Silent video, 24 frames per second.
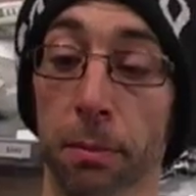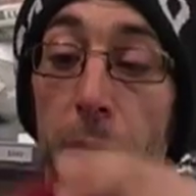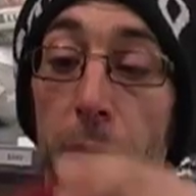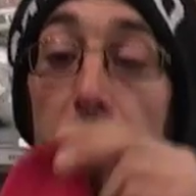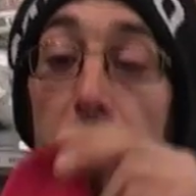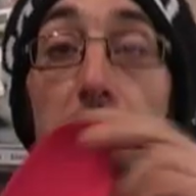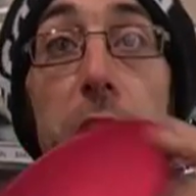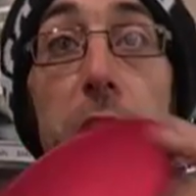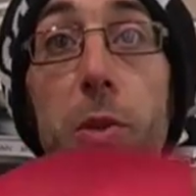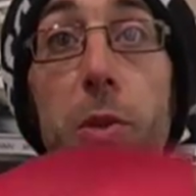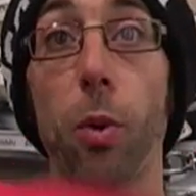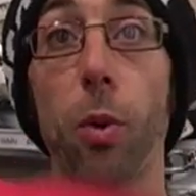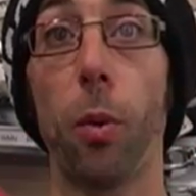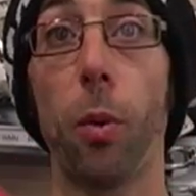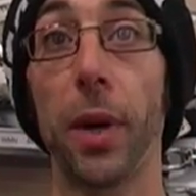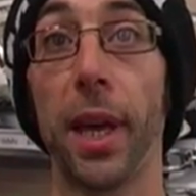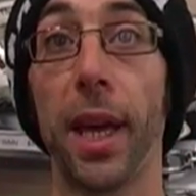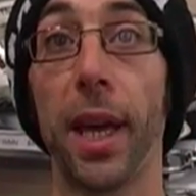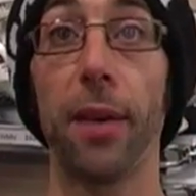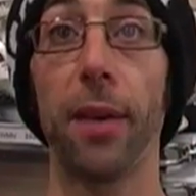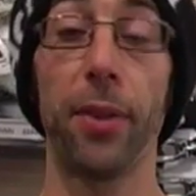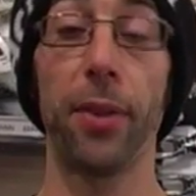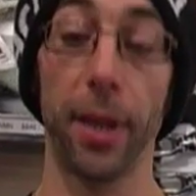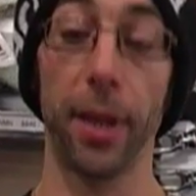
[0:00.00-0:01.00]
This is what we
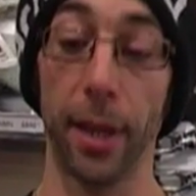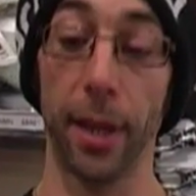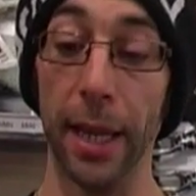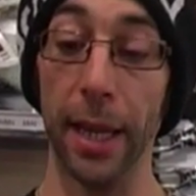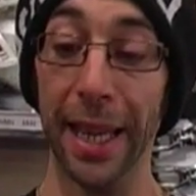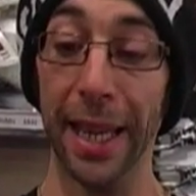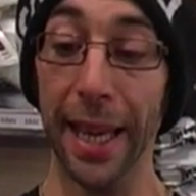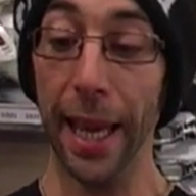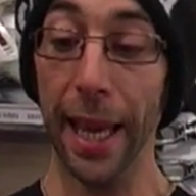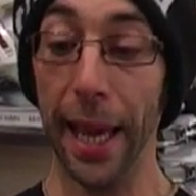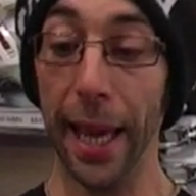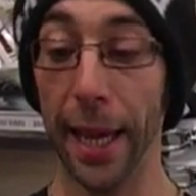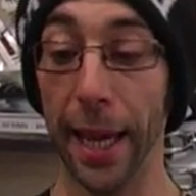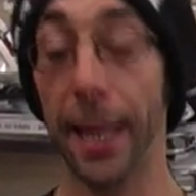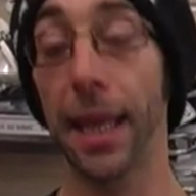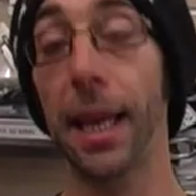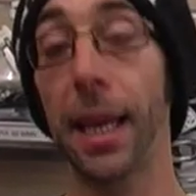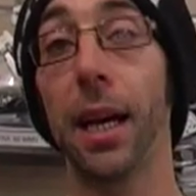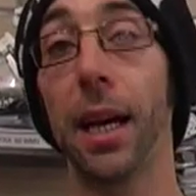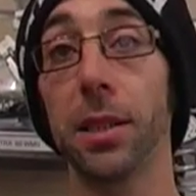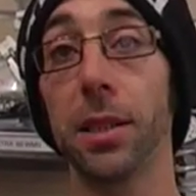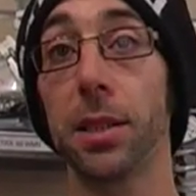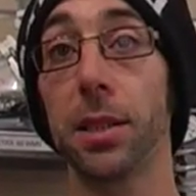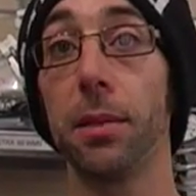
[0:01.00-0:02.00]
have here, a
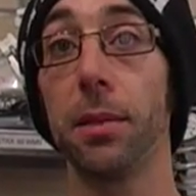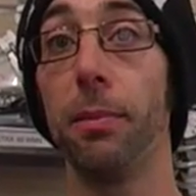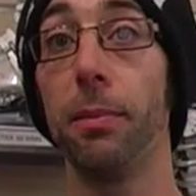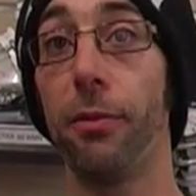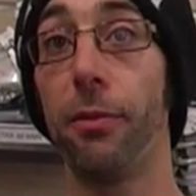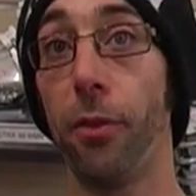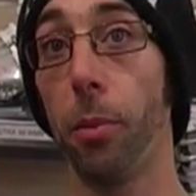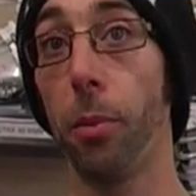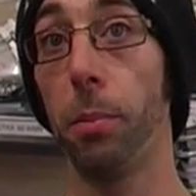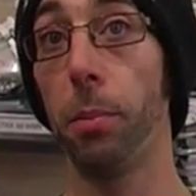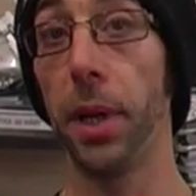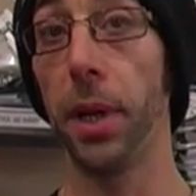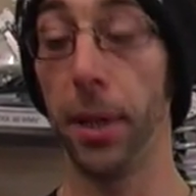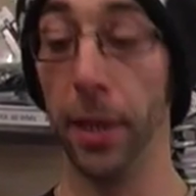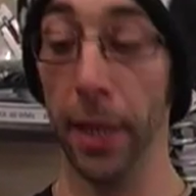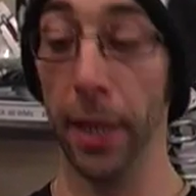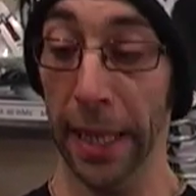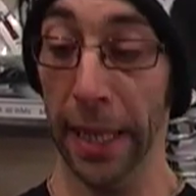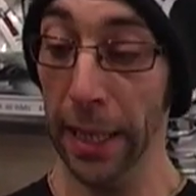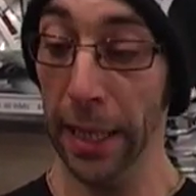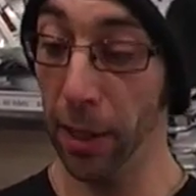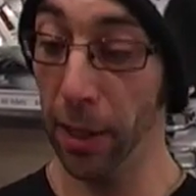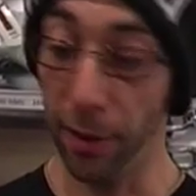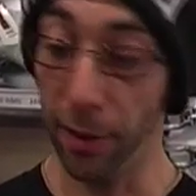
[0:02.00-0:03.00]
custom footbed.
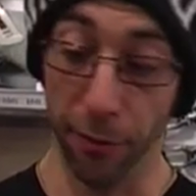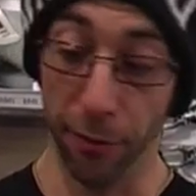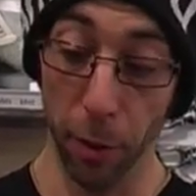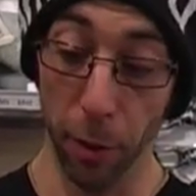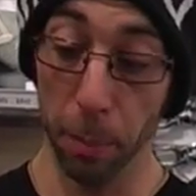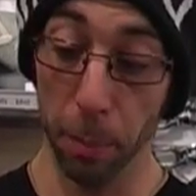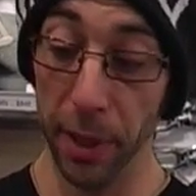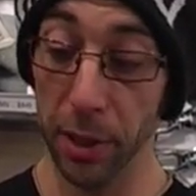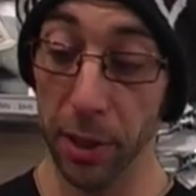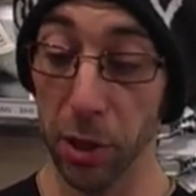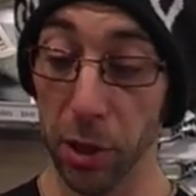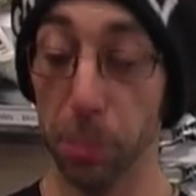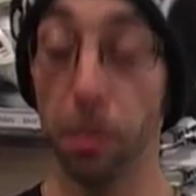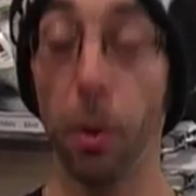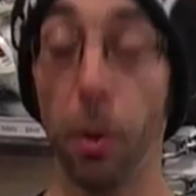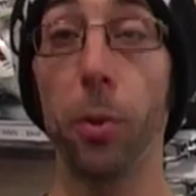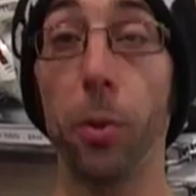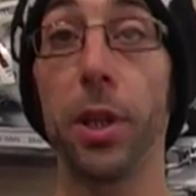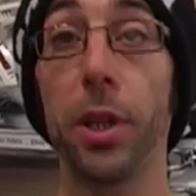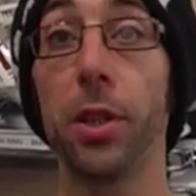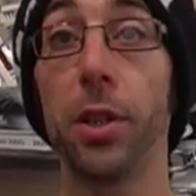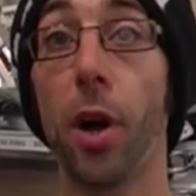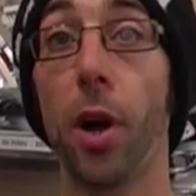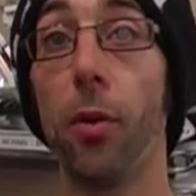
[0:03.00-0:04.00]
A footbed that's
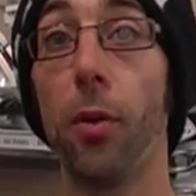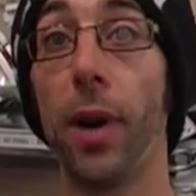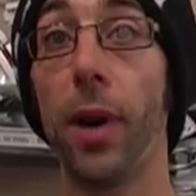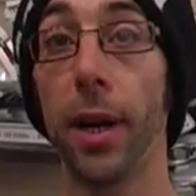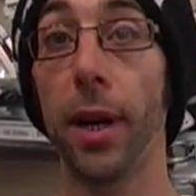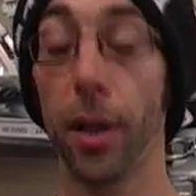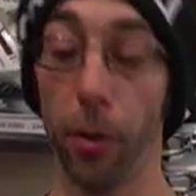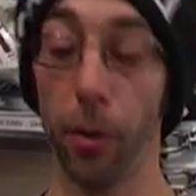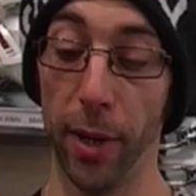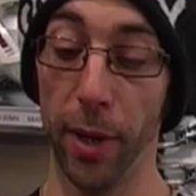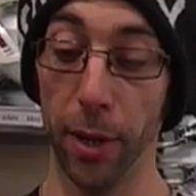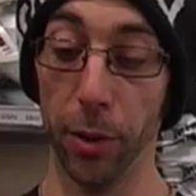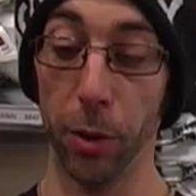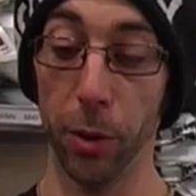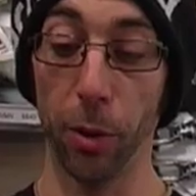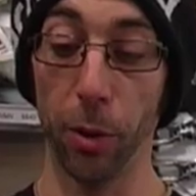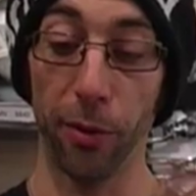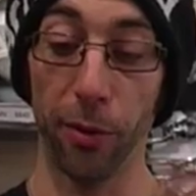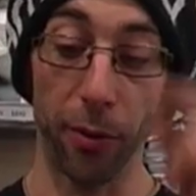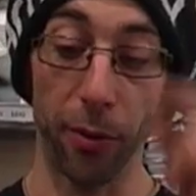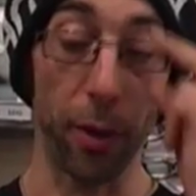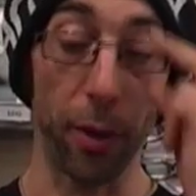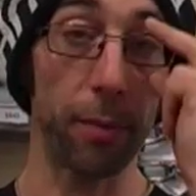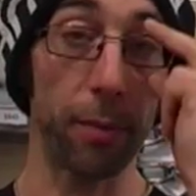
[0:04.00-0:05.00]
moulded directly around your
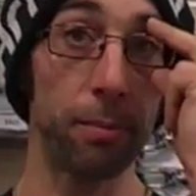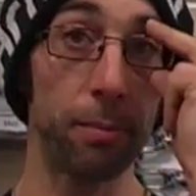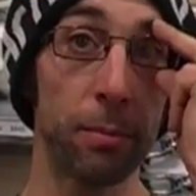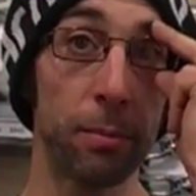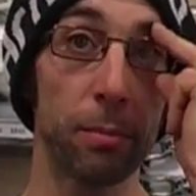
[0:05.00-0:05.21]
foot.